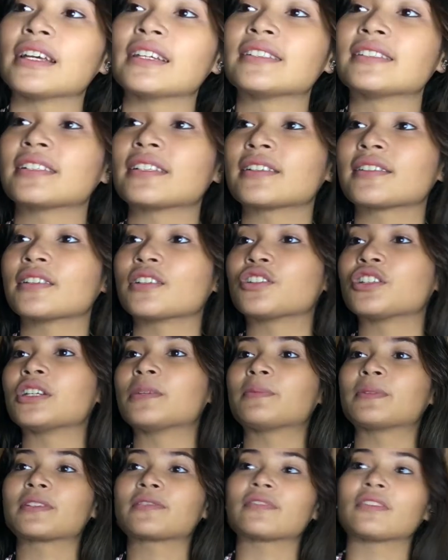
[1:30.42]
Is this the
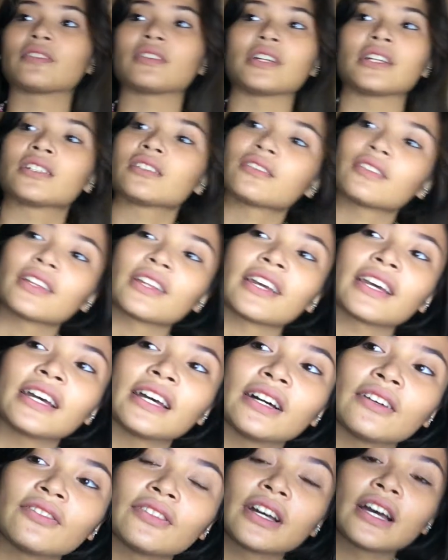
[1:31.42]
cheapest foundation that I
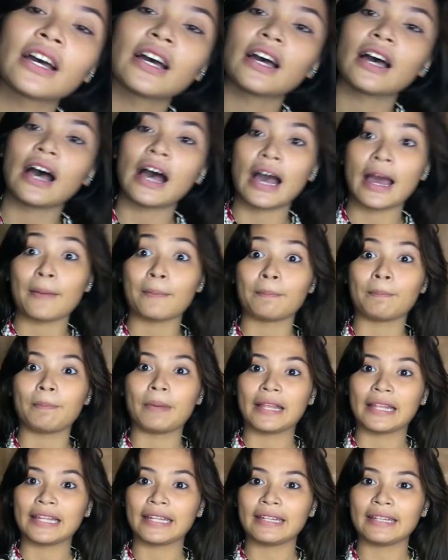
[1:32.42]
have? I
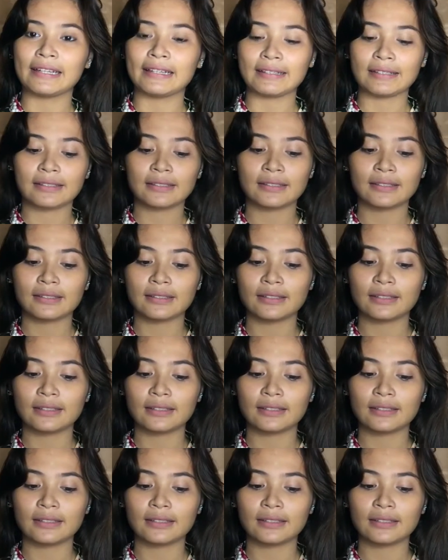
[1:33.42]
bet it is.